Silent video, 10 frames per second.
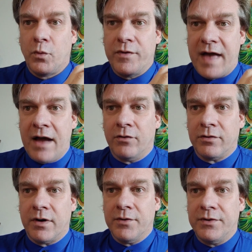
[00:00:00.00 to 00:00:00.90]
We've
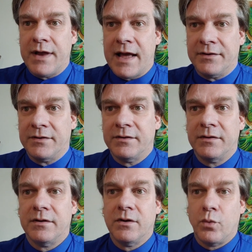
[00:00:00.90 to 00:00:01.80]
outgrown debt,
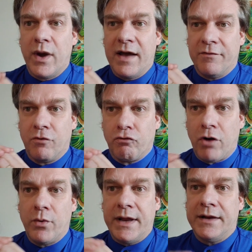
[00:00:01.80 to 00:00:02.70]
we have
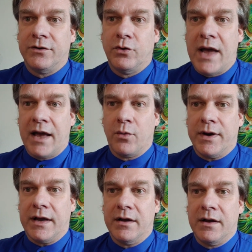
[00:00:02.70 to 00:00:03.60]
grown into
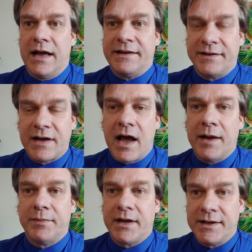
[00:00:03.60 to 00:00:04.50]
equity. It's
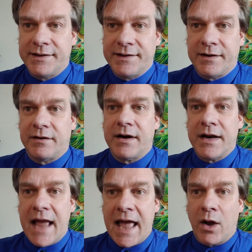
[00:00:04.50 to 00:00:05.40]
time to consider
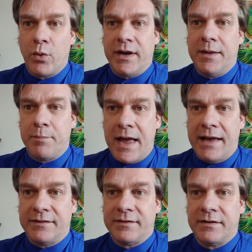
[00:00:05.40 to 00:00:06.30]
an
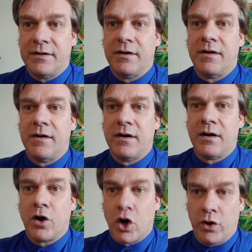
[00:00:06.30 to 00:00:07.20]
equity-based
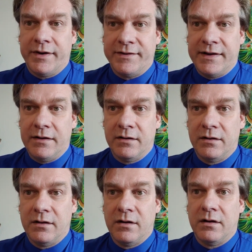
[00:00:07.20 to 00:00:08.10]
currency
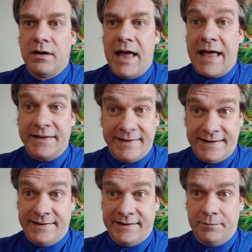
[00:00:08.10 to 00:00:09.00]
and
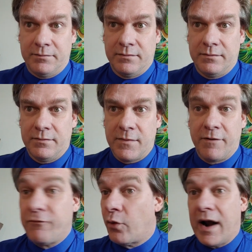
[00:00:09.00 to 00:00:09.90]
system
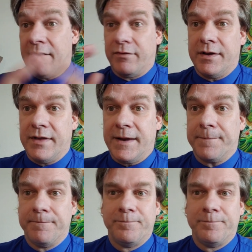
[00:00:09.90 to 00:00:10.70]
for everything.